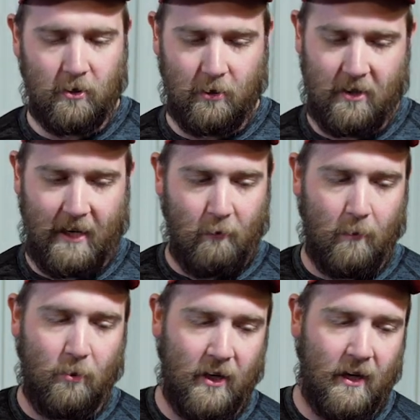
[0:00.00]
So today we're
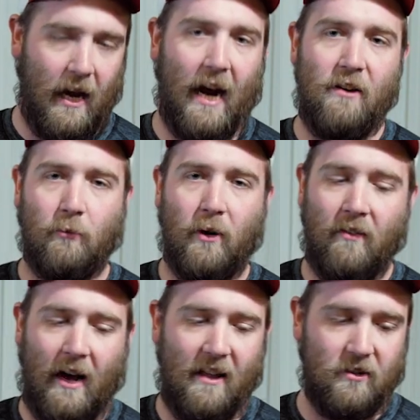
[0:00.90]
putting a
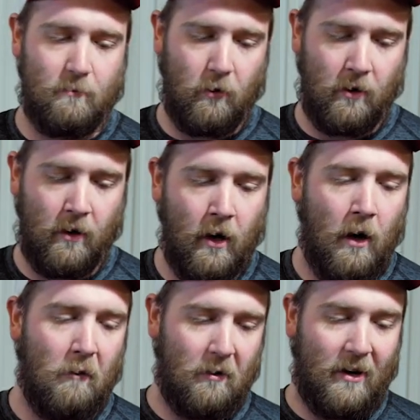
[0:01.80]
HydroWave on this motor.
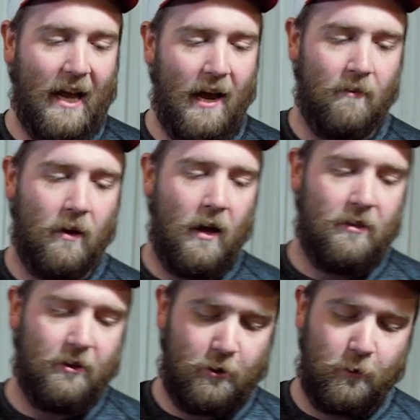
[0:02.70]
We already have
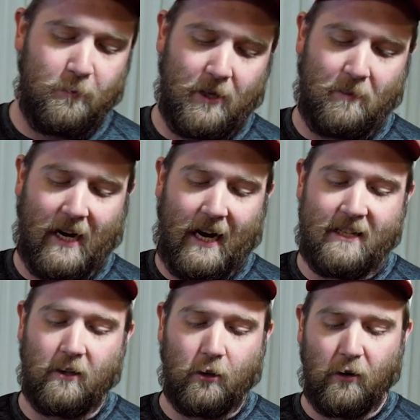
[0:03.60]
the tube zip
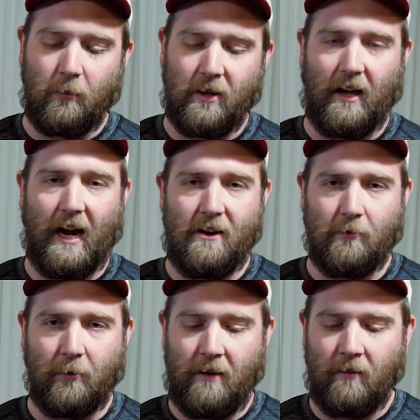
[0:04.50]
ties included with the
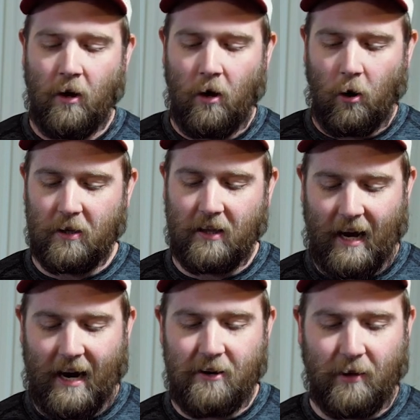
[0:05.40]
HydroWave, holding the
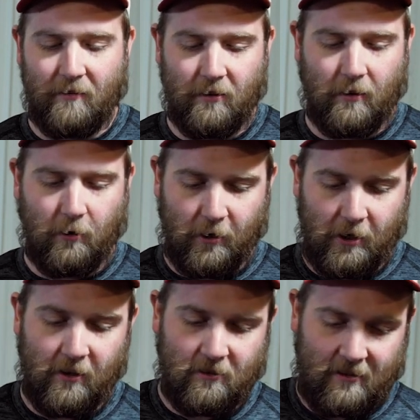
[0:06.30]
HydroWave to the lower
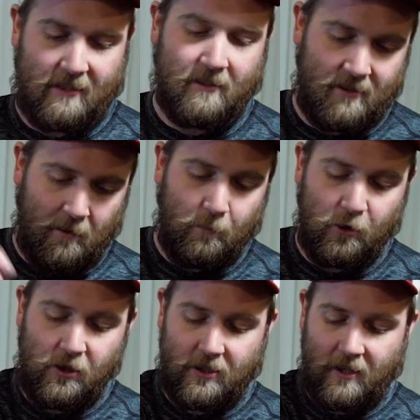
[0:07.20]
unit. So that's
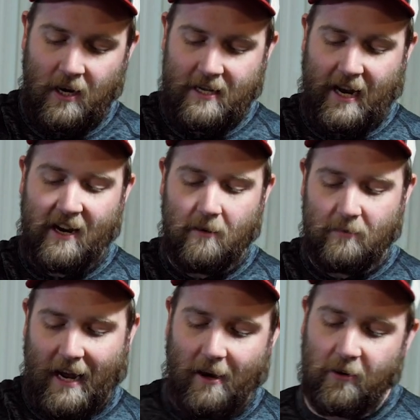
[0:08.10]
simple. You just tighten them
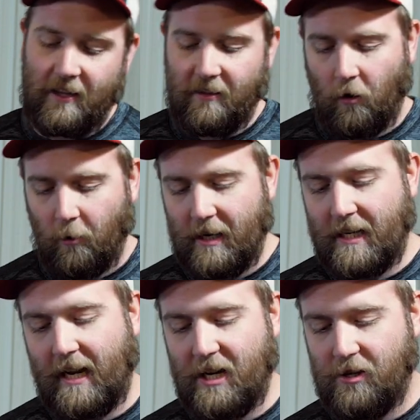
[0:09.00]
down in the
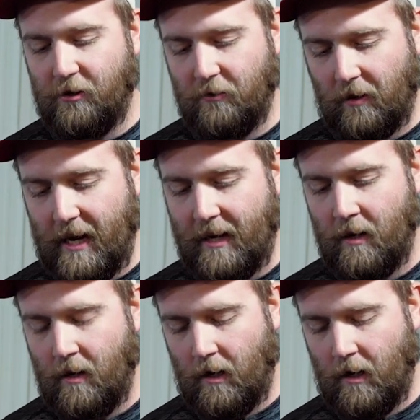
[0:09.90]
orientation you like.